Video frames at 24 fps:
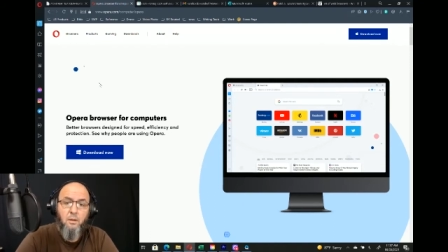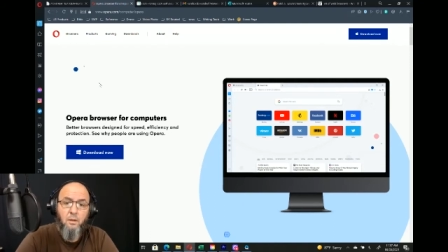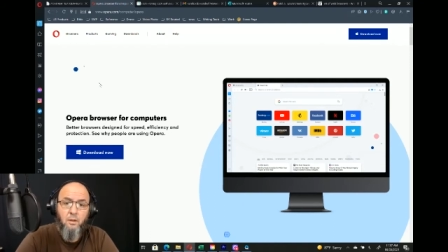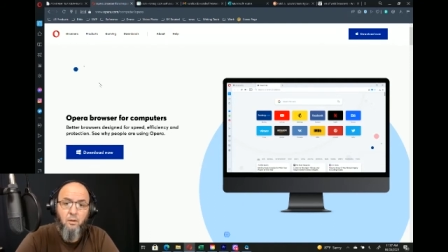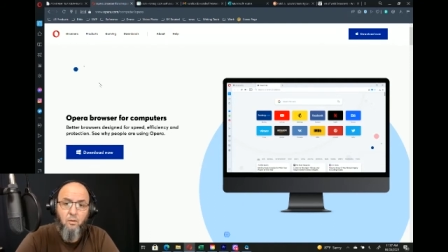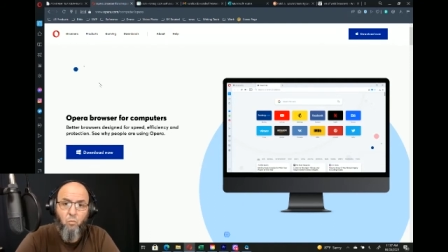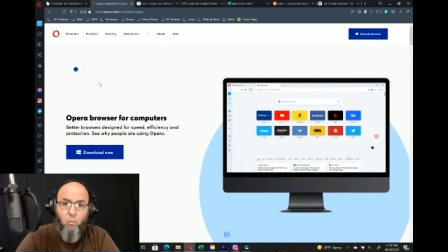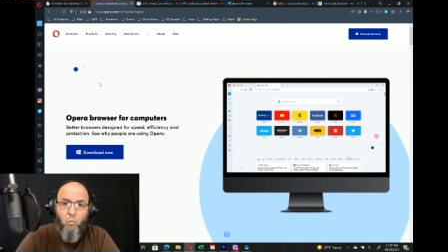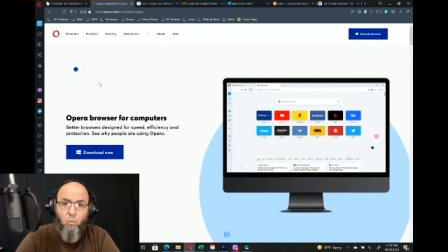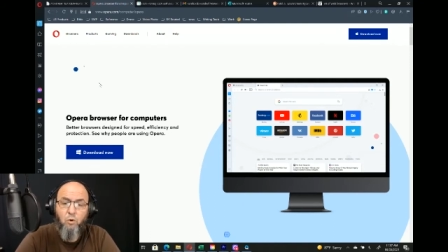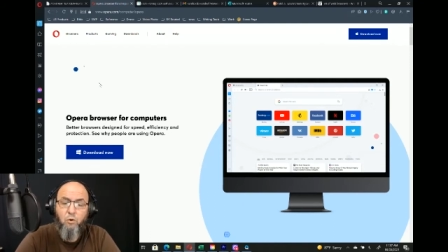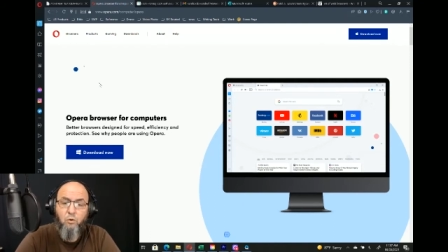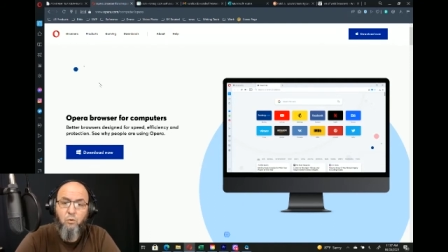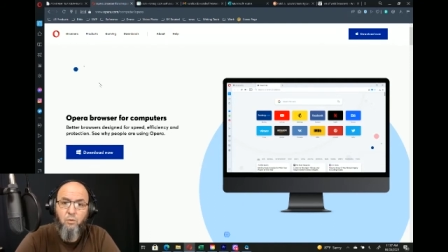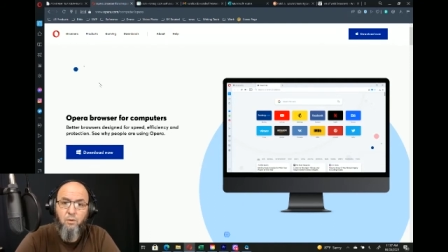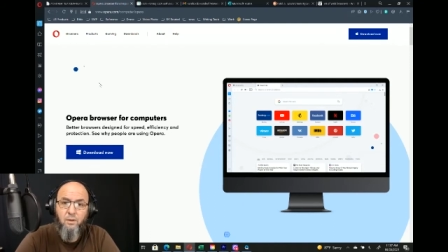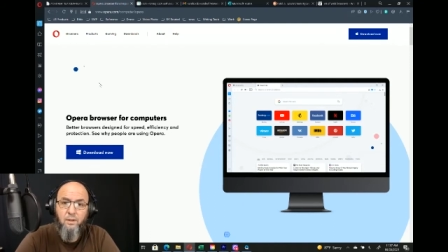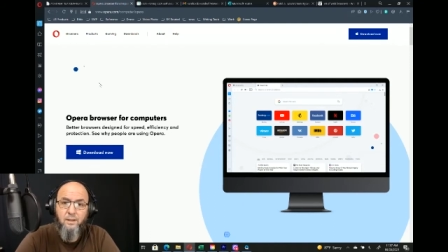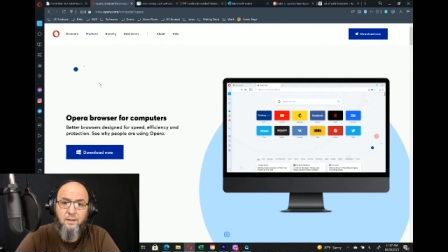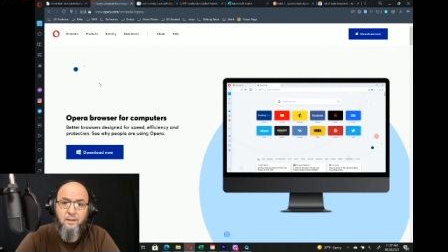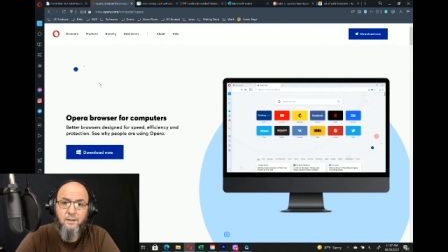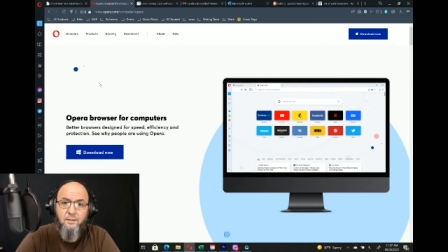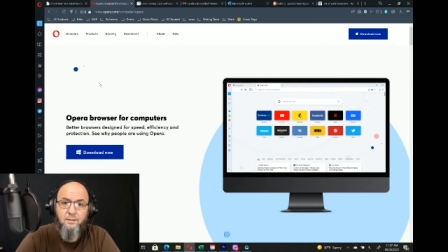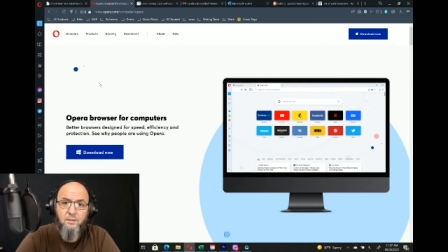
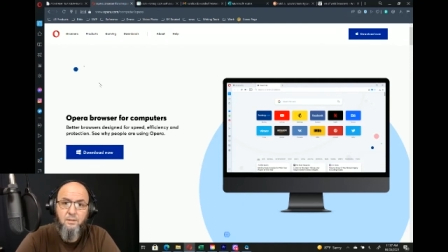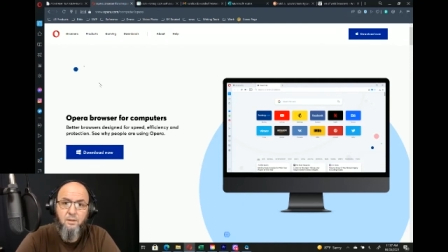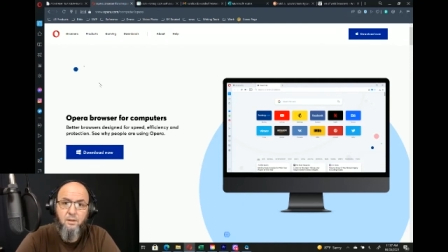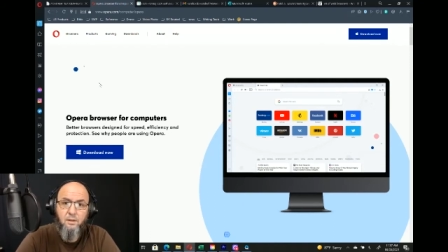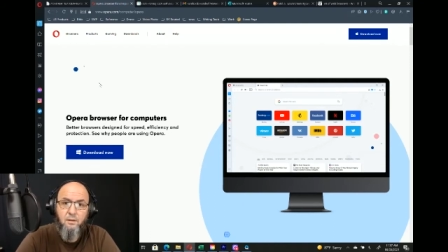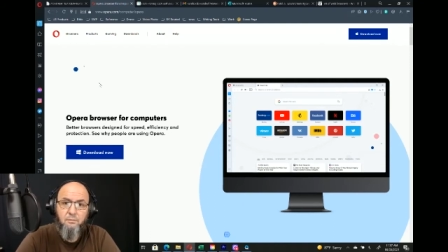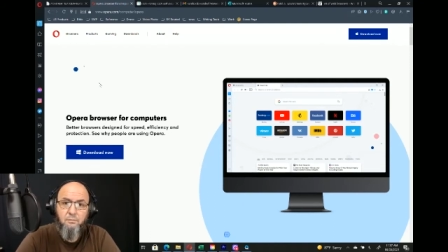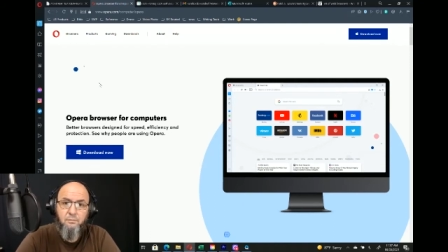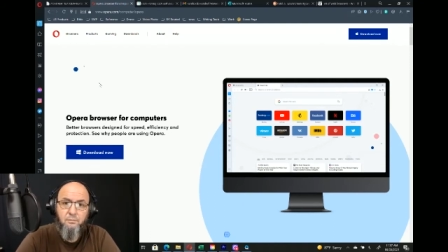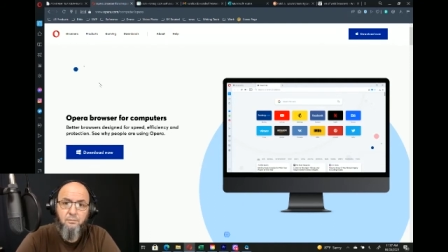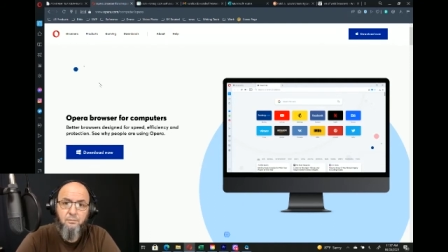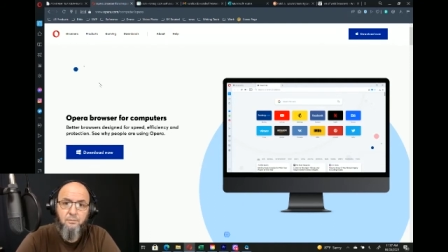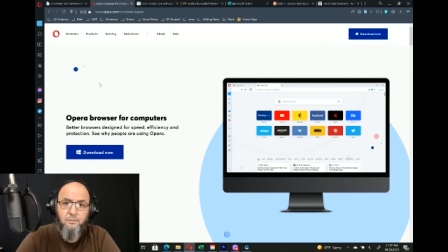work-related stuff,